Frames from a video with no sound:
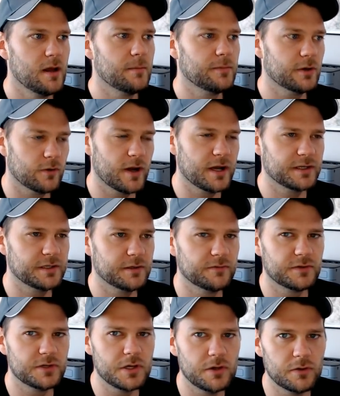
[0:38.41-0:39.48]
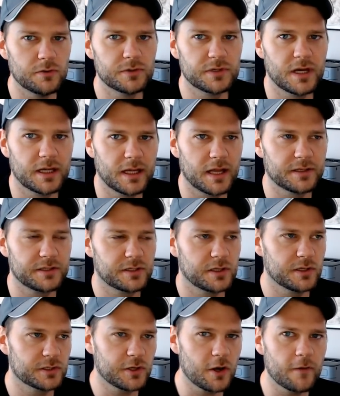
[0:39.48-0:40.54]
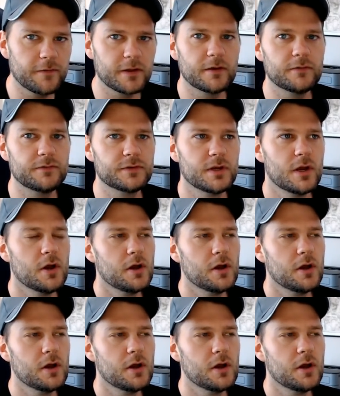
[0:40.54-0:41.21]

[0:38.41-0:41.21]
progressives use against conservatives